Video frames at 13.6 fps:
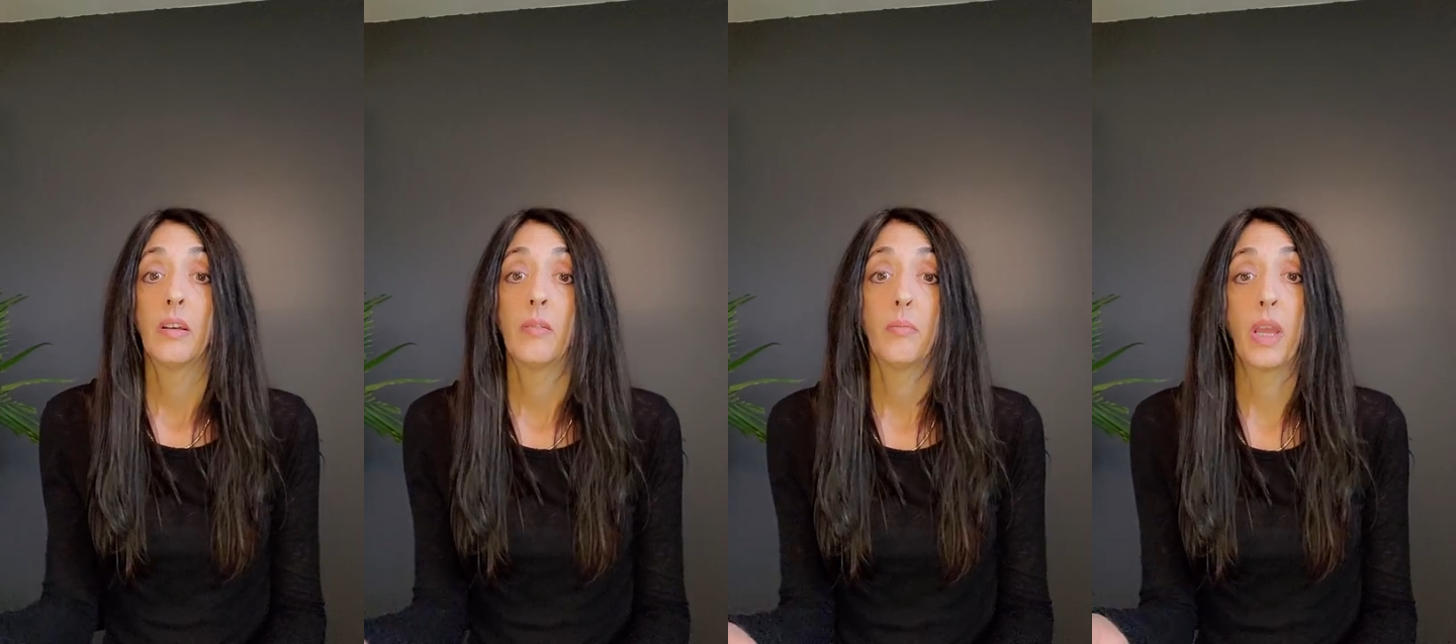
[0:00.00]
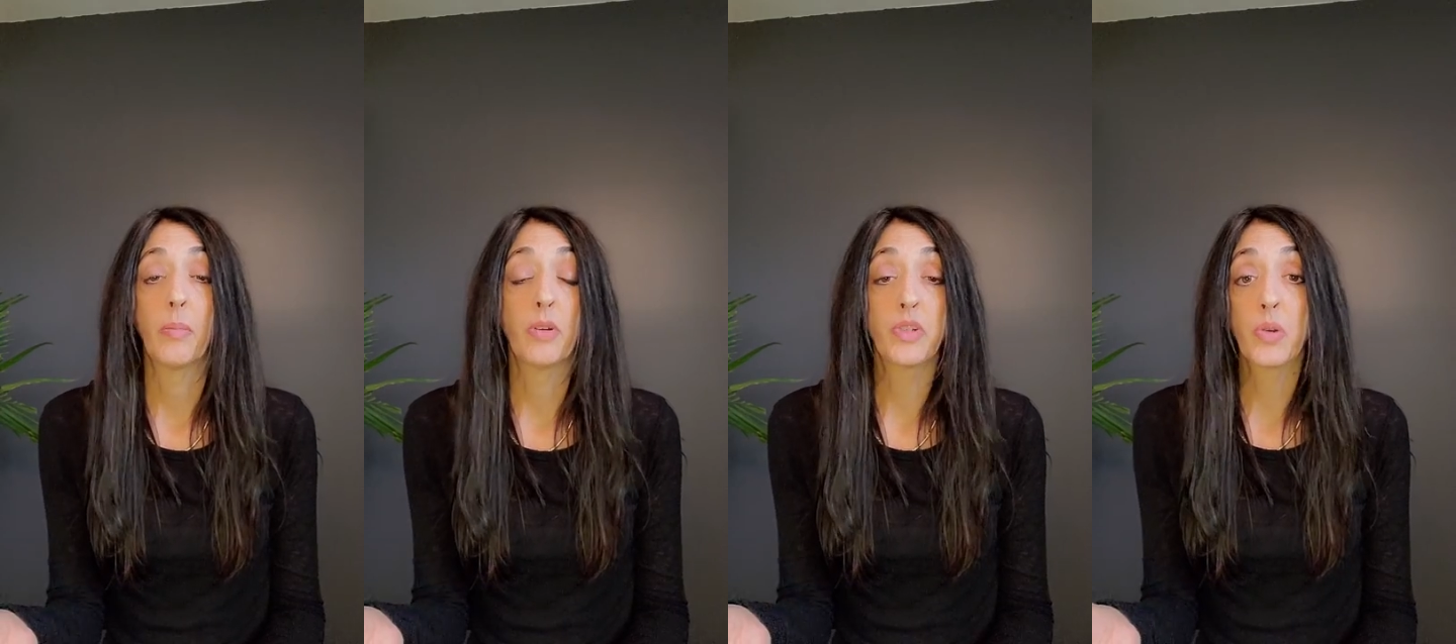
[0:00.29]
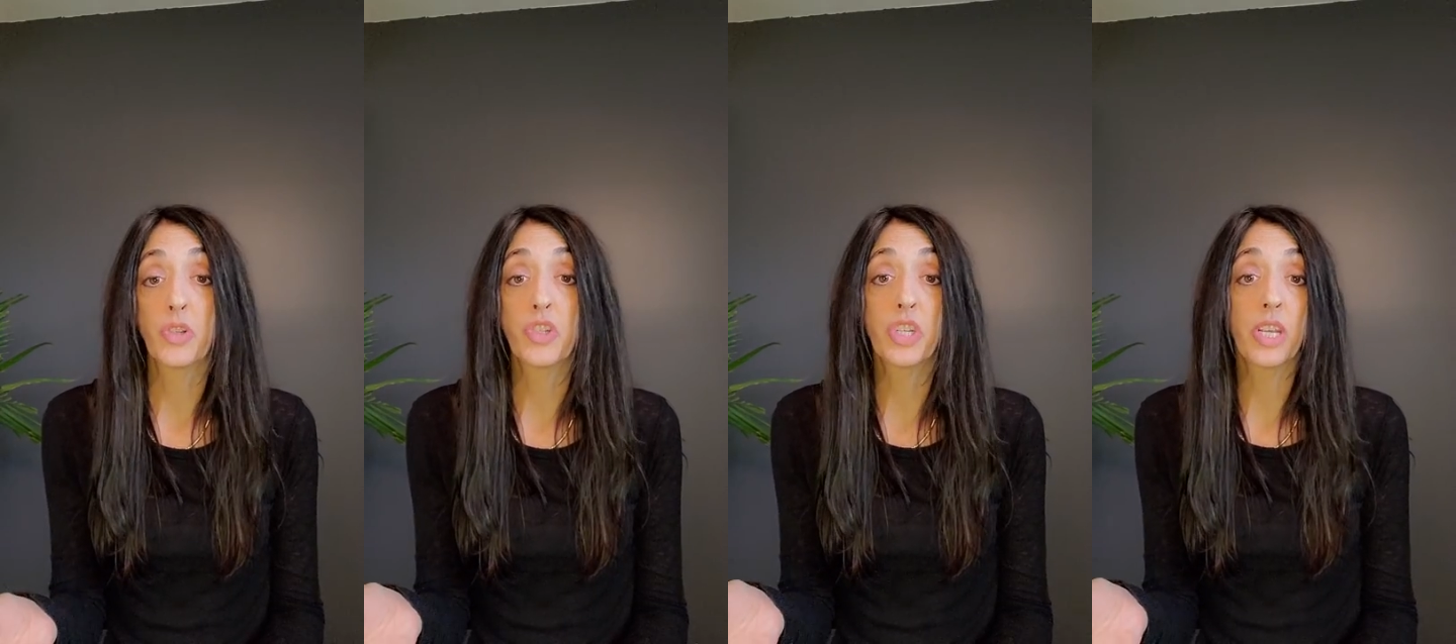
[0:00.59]
be able to
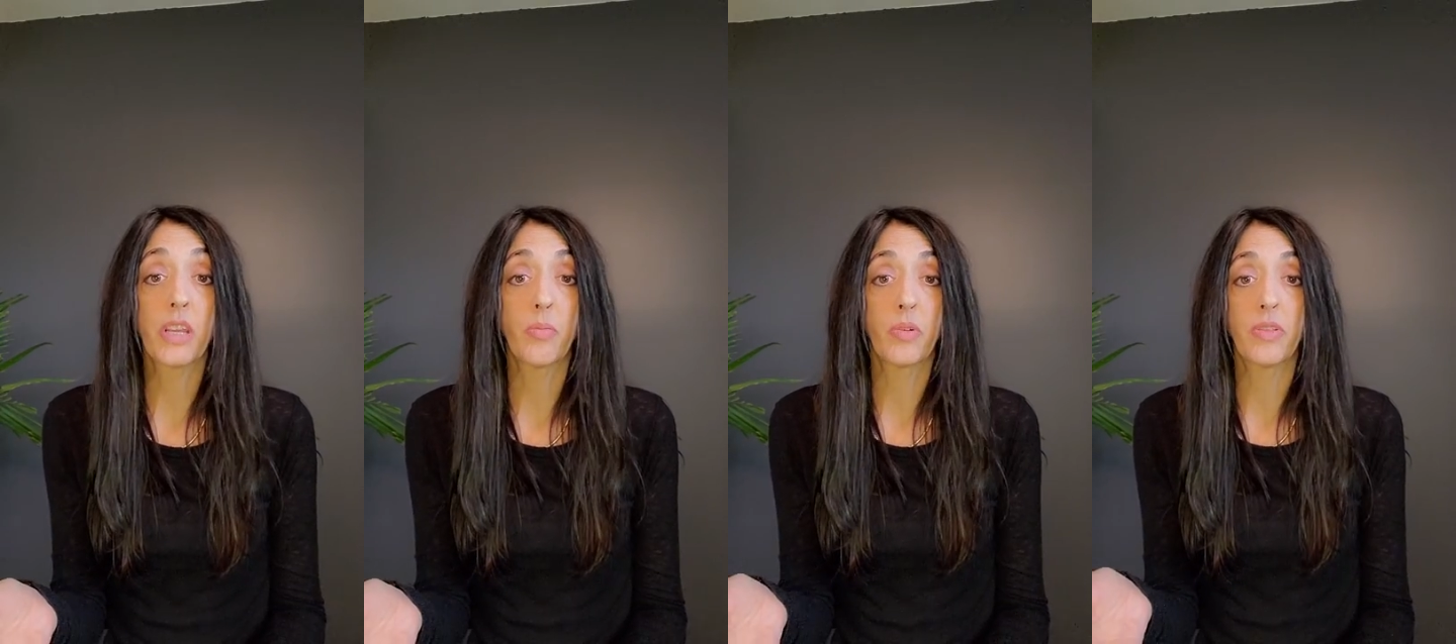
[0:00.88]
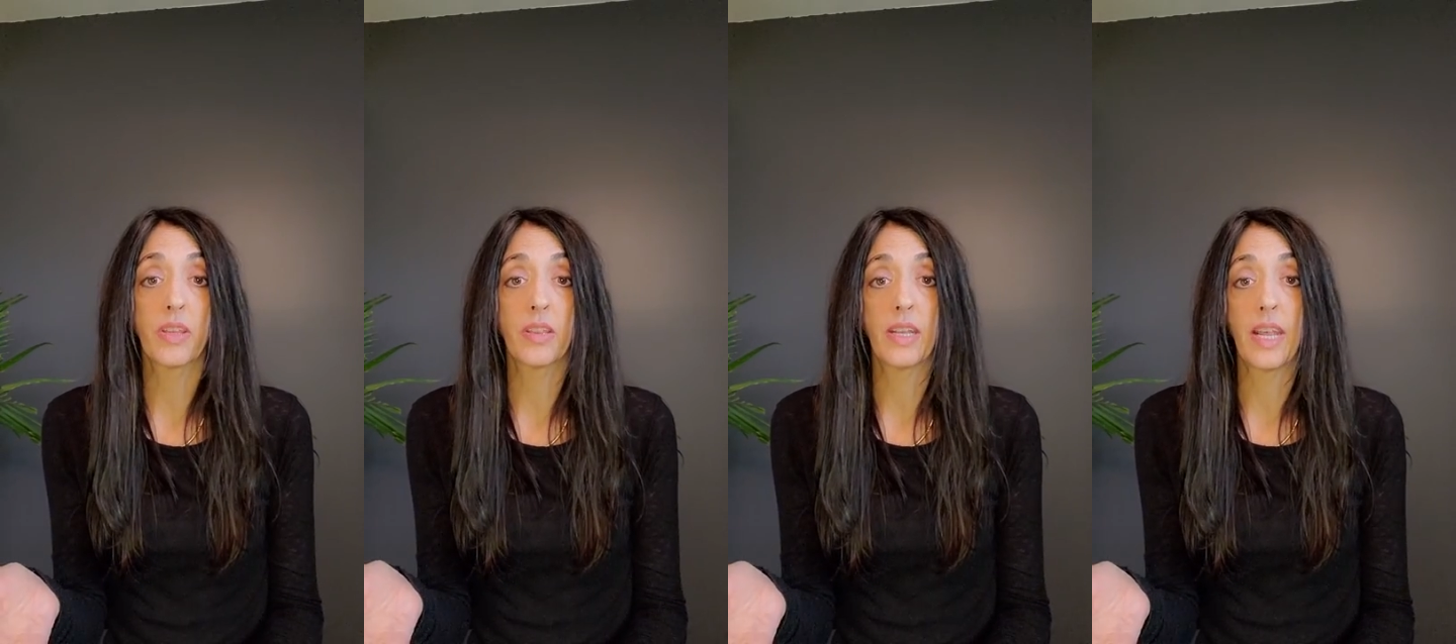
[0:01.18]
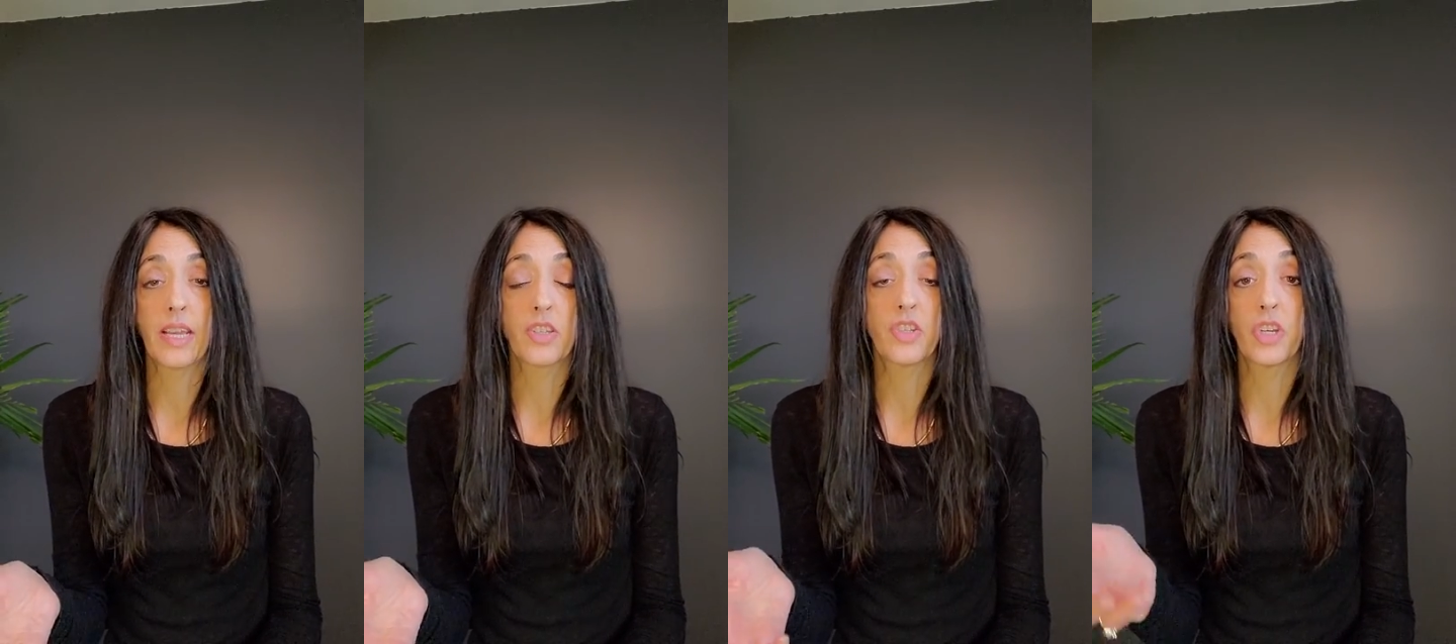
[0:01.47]
achieve within the
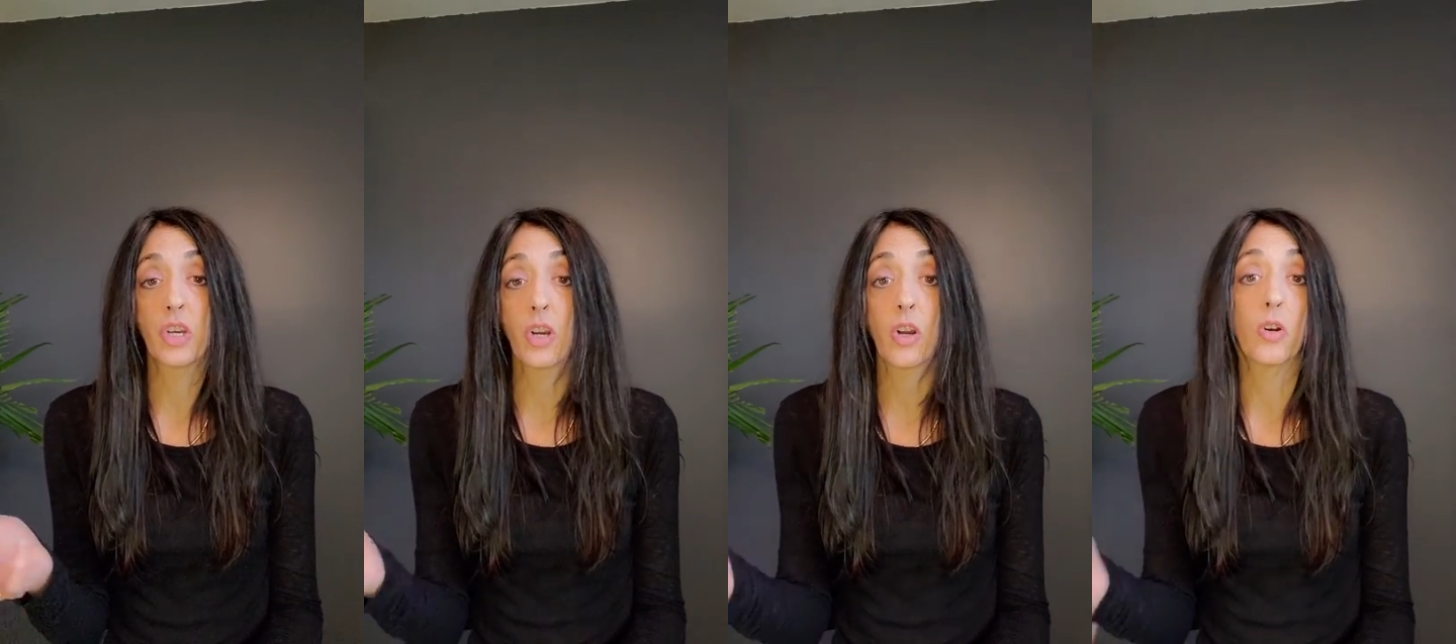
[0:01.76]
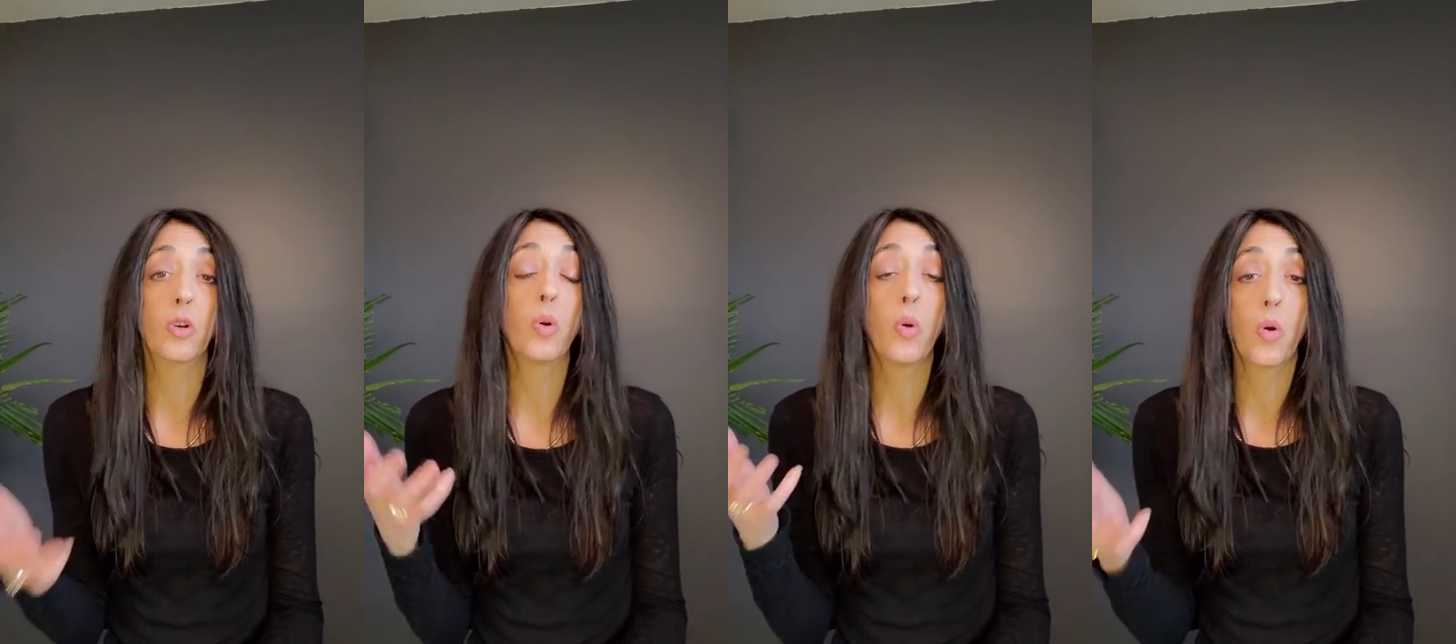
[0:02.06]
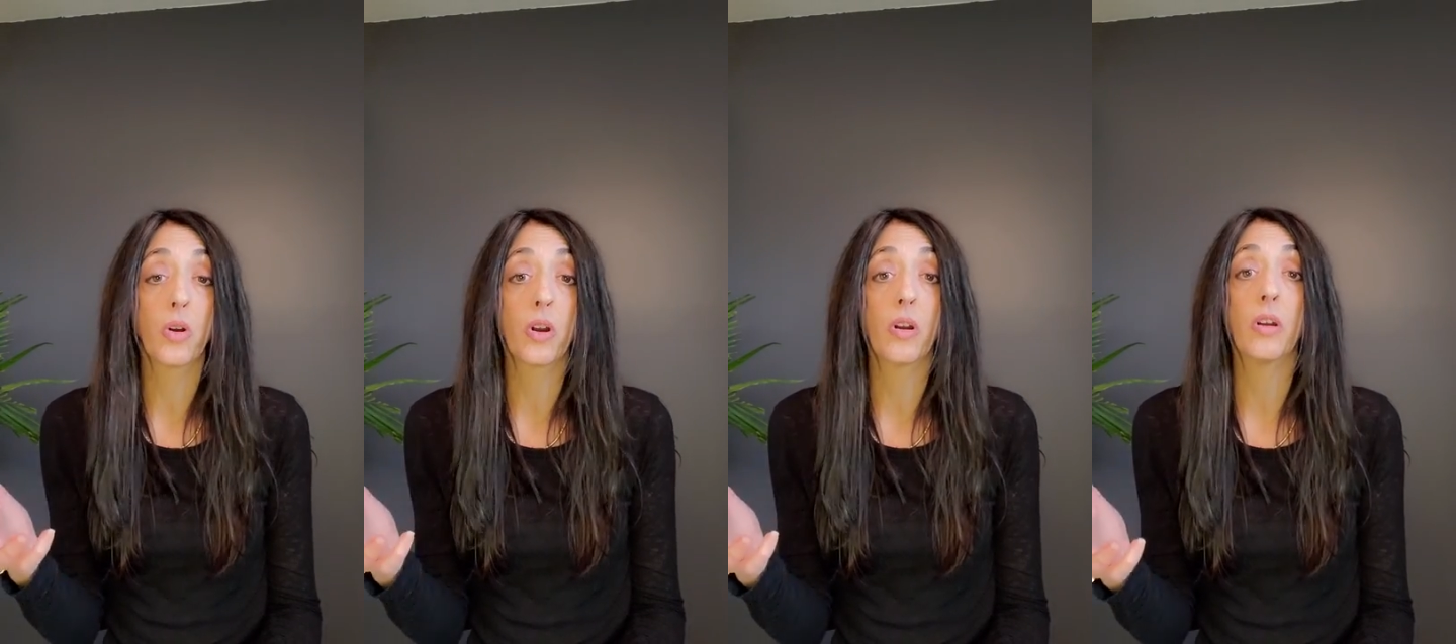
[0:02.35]
next year or
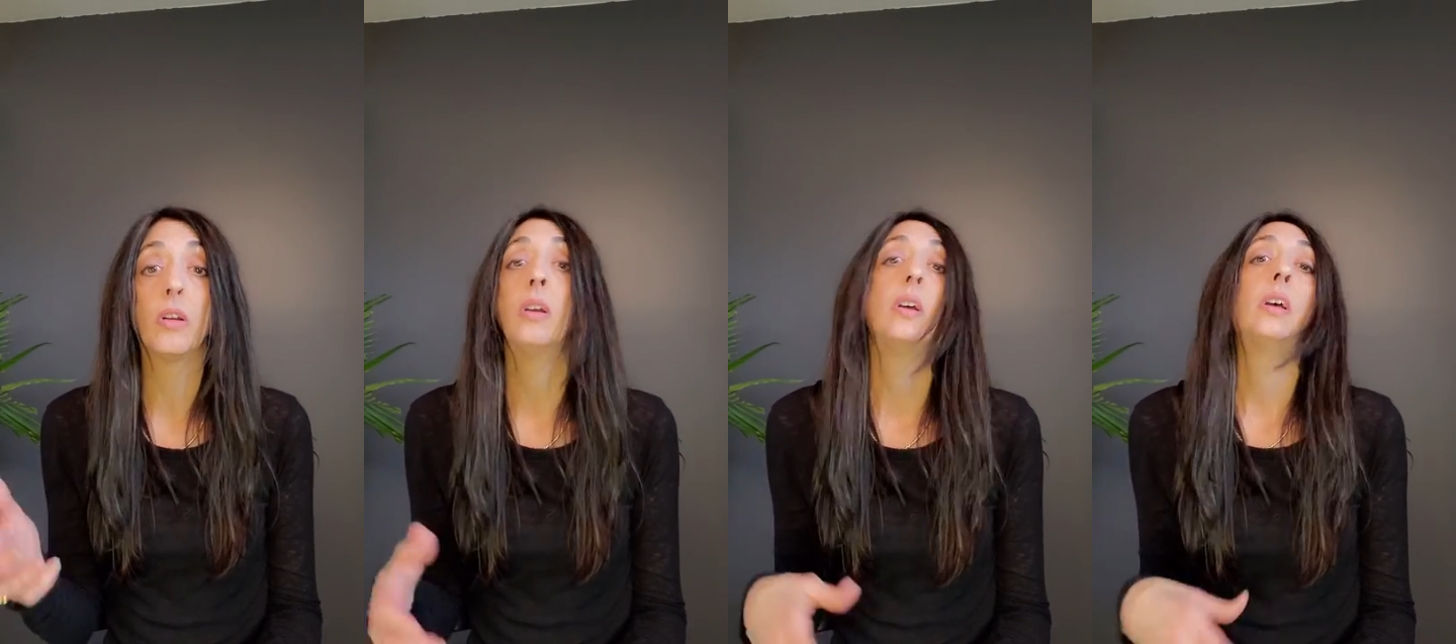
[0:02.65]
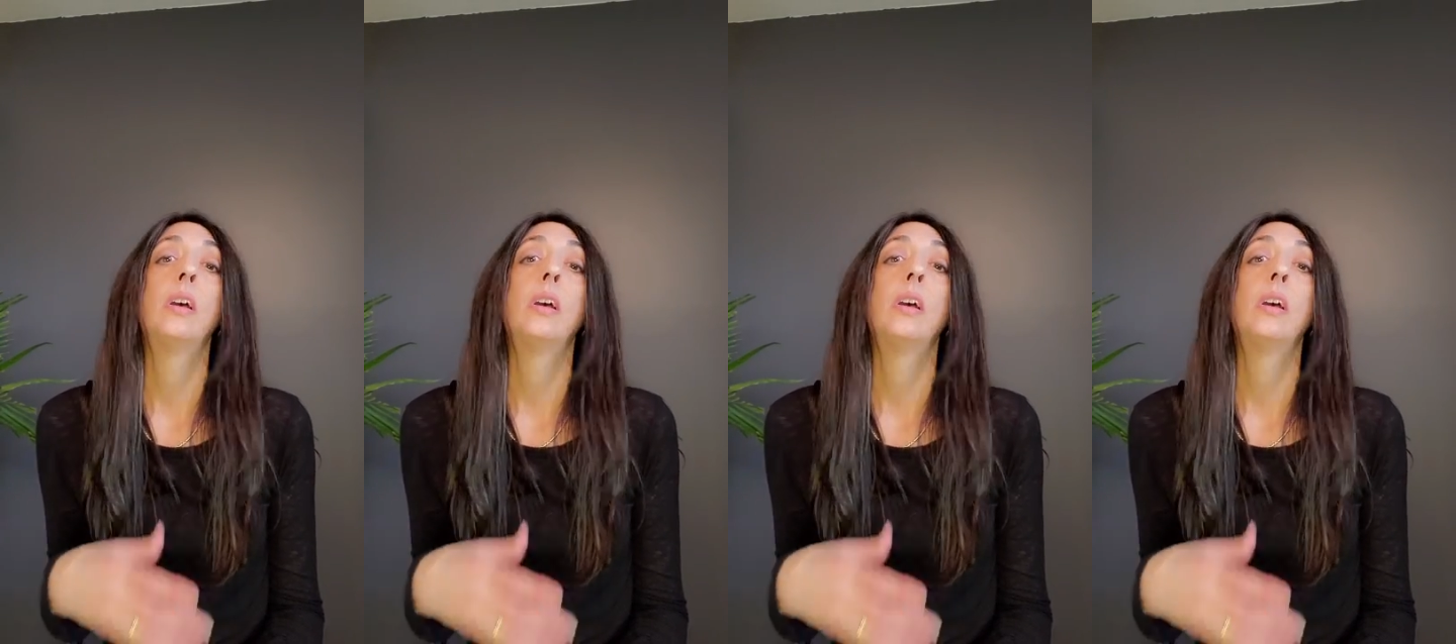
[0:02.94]
quarter